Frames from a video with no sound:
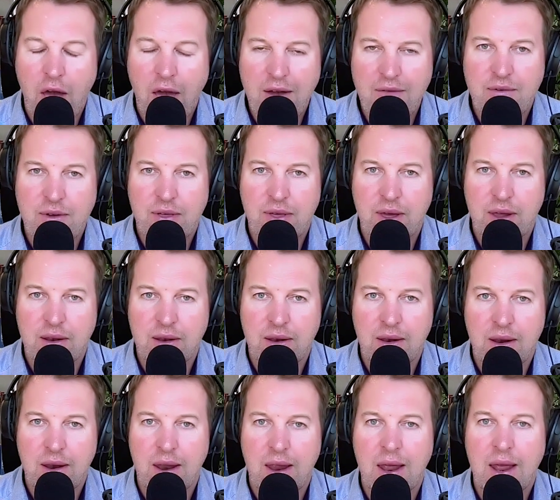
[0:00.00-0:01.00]
everything
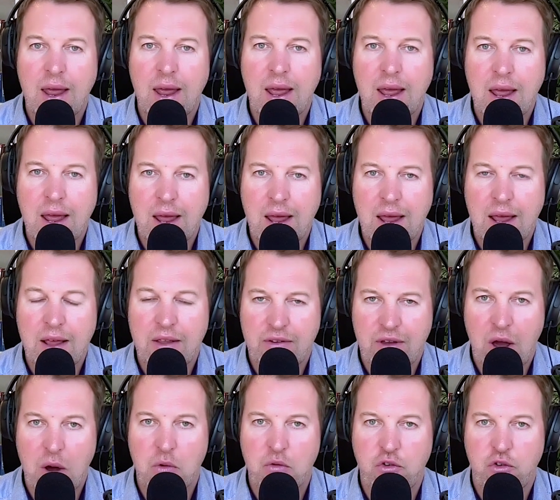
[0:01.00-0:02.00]
is
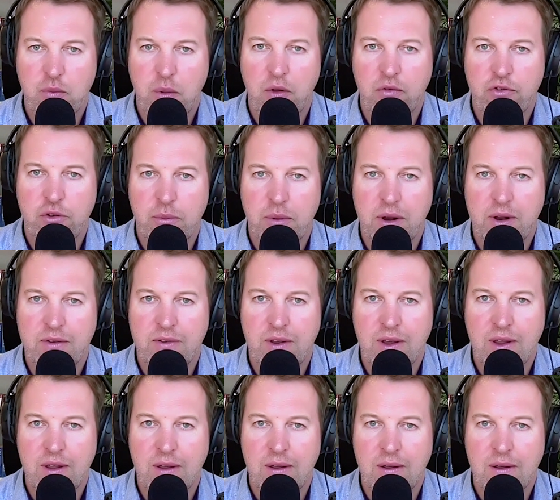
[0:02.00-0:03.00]
our
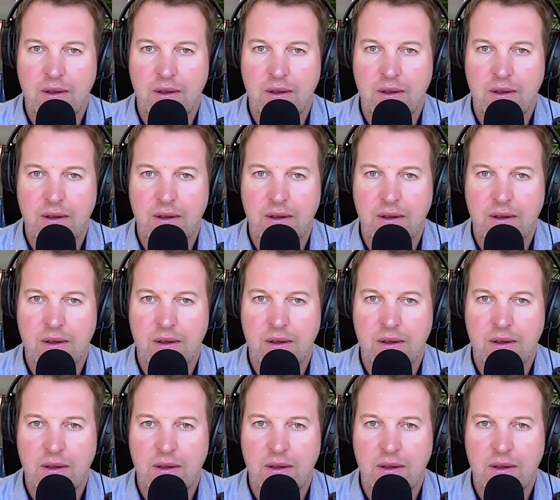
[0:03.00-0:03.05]
responsibility.